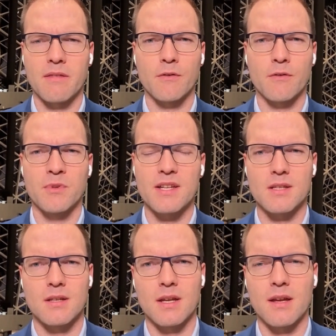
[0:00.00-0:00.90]
I think from
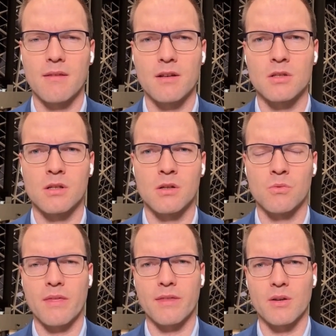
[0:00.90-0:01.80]
yesterday, that
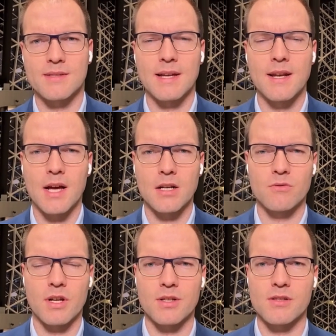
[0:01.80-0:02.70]

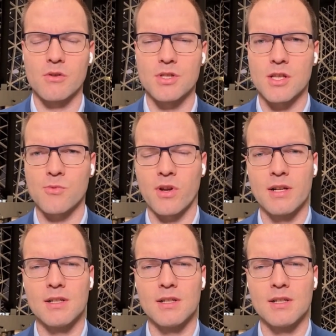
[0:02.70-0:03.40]
1,900 Russian soldiers